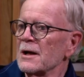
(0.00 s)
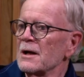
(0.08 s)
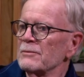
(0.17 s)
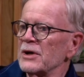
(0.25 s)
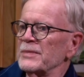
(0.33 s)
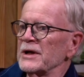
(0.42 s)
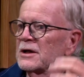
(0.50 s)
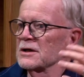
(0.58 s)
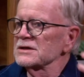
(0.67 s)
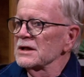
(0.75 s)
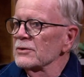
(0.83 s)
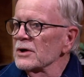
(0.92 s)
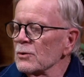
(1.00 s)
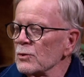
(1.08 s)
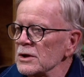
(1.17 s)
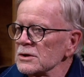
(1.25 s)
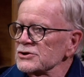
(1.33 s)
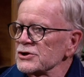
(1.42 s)
But because they were in a
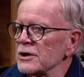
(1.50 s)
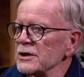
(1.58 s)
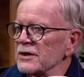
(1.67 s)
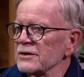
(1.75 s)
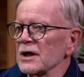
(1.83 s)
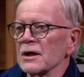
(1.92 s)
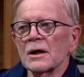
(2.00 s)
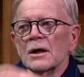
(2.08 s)
wheelchair, you think,